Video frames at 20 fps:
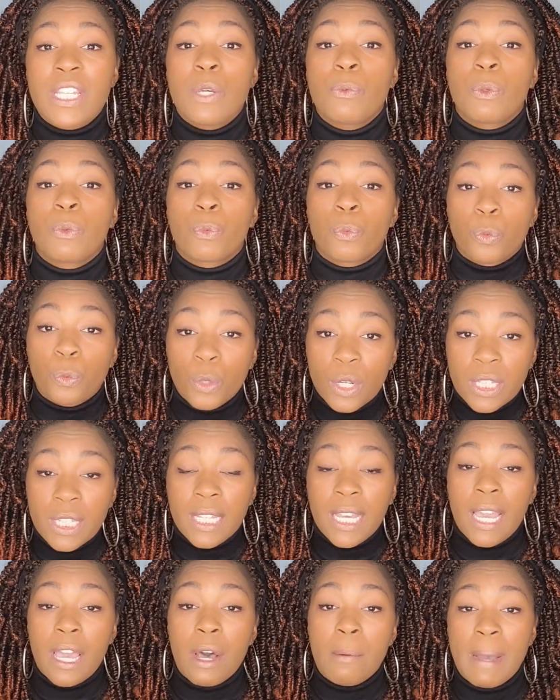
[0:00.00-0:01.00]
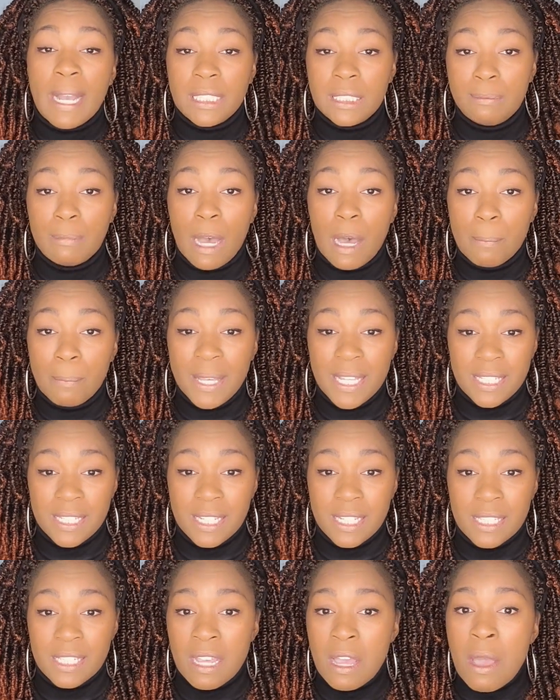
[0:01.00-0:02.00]
It would really help my small
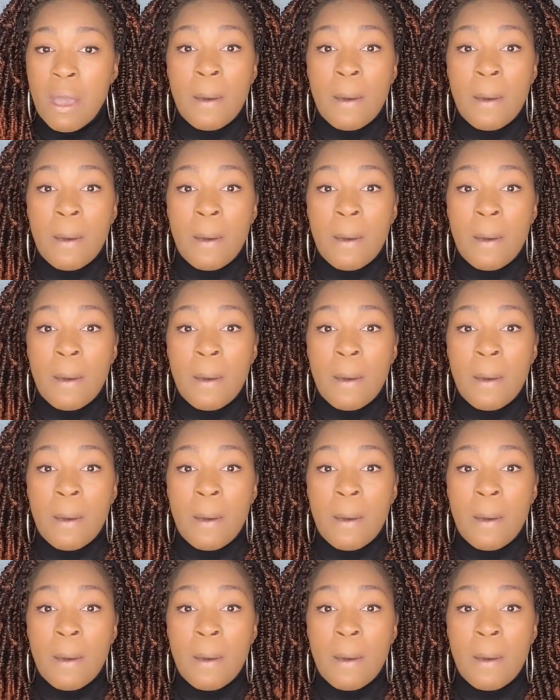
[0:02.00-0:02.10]
business.